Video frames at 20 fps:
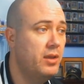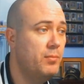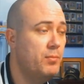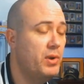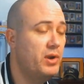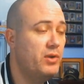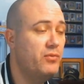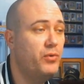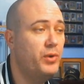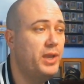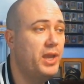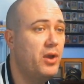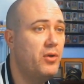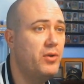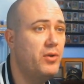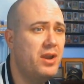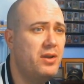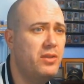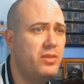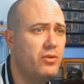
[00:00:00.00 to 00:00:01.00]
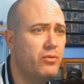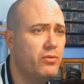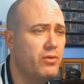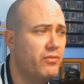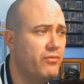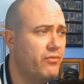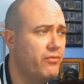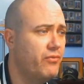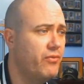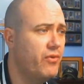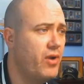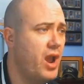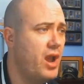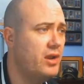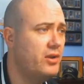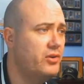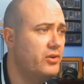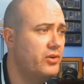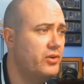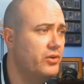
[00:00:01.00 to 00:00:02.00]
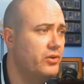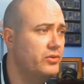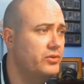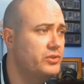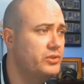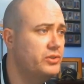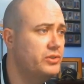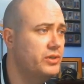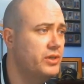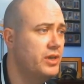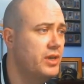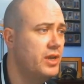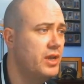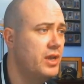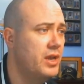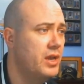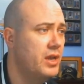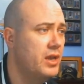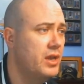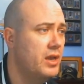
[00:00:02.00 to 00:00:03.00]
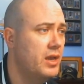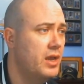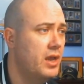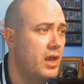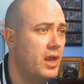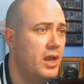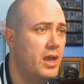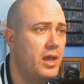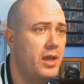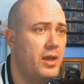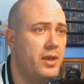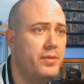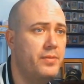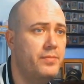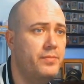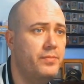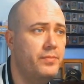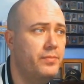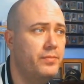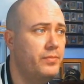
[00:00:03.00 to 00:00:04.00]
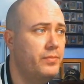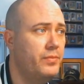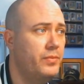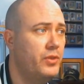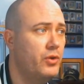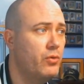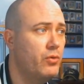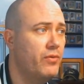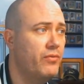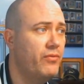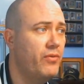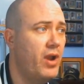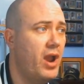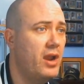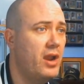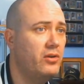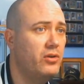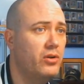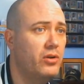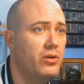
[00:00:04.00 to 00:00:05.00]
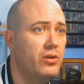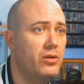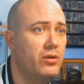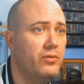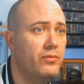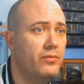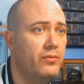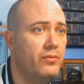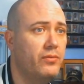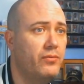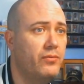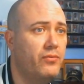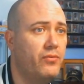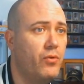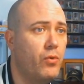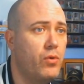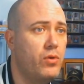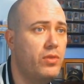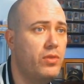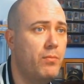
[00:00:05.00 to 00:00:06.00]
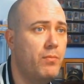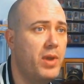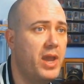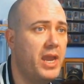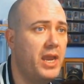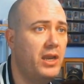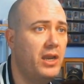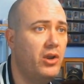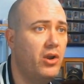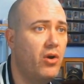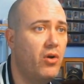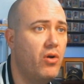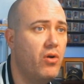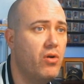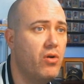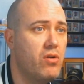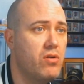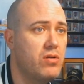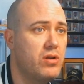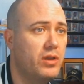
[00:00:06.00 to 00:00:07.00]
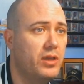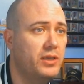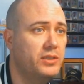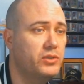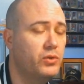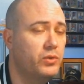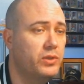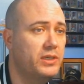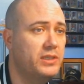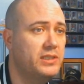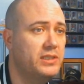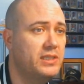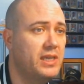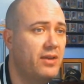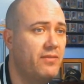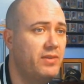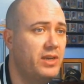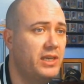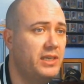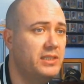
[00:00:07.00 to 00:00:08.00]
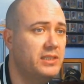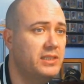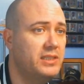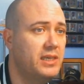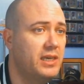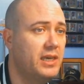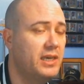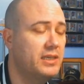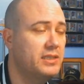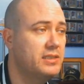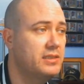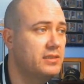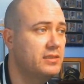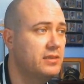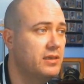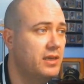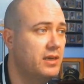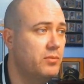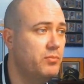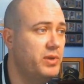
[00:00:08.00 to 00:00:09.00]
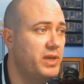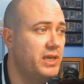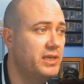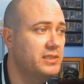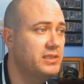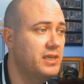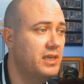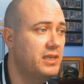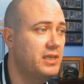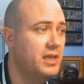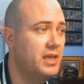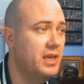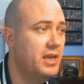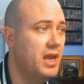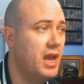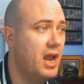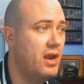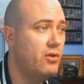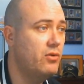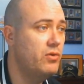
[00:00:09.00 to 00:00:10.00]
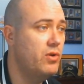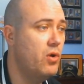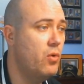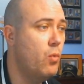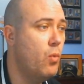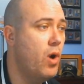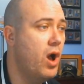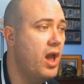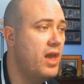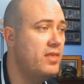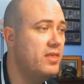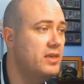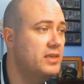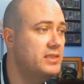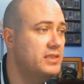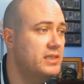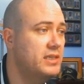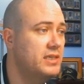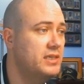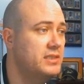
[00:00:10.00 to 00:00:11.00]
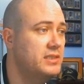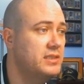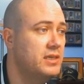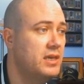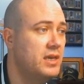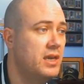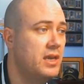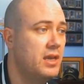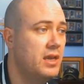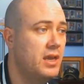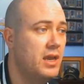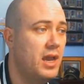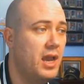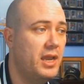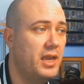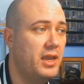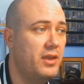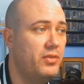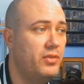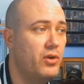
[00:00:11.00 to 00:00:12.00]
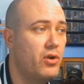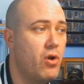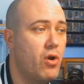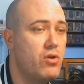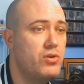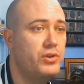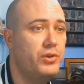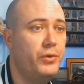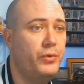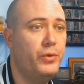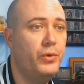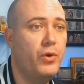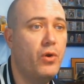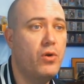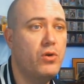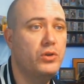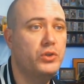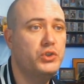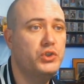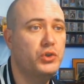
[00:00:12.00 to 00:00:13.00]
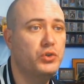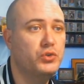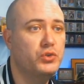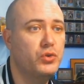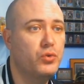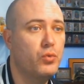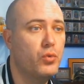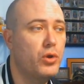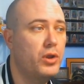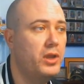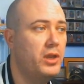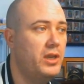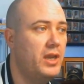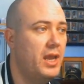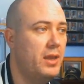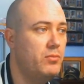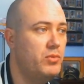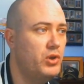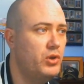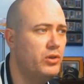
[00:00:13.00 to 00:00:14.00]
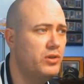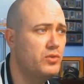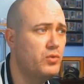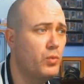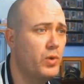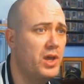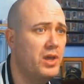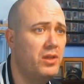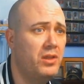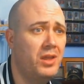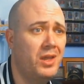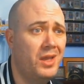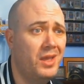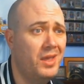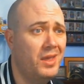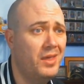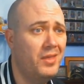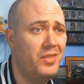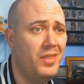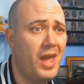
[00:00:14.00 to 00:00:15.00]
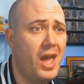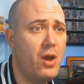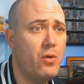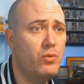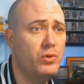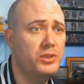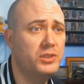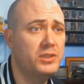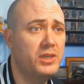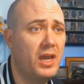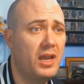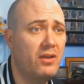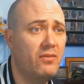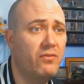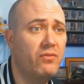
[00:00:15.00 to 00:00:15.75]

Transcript: But if we go down to the refractors, um, the refractor for the main card is only seventy-six in a P S A ten. I don't know why this is. Again, there are two cards. There's the rookie debut as well. That one's got a